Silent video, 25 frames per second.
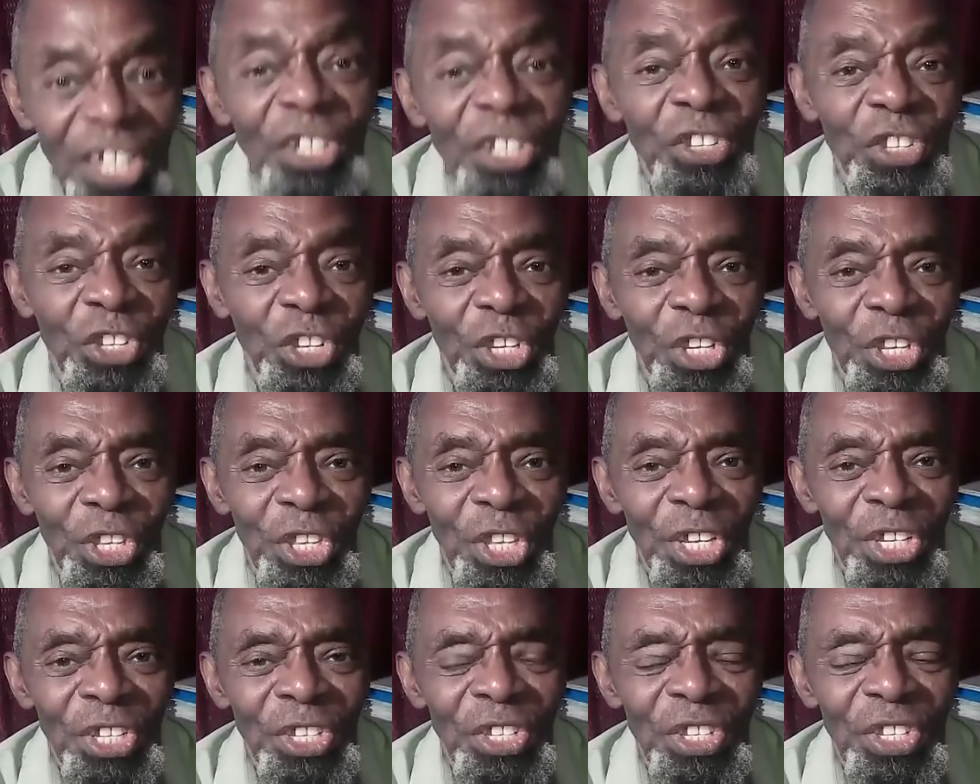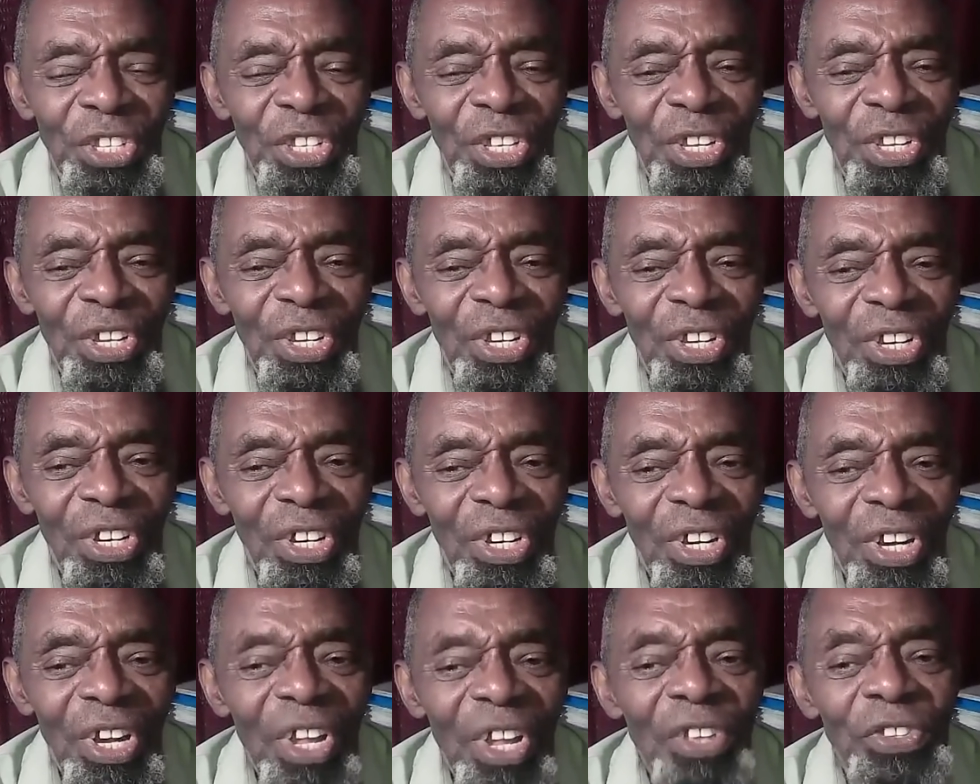us to this.
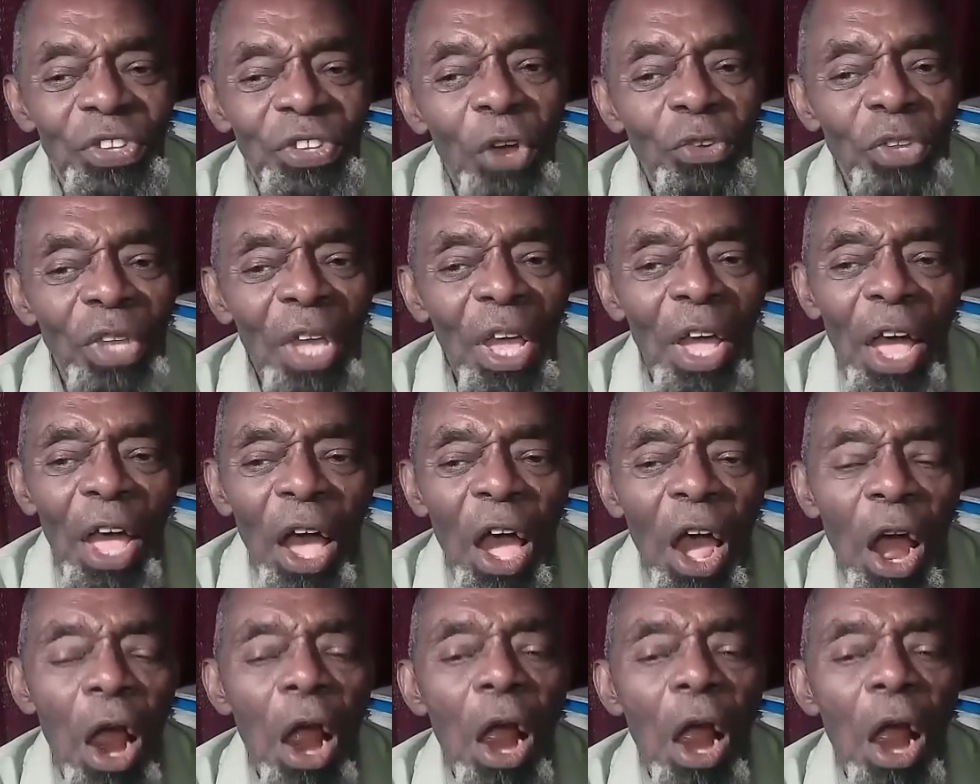So yeah,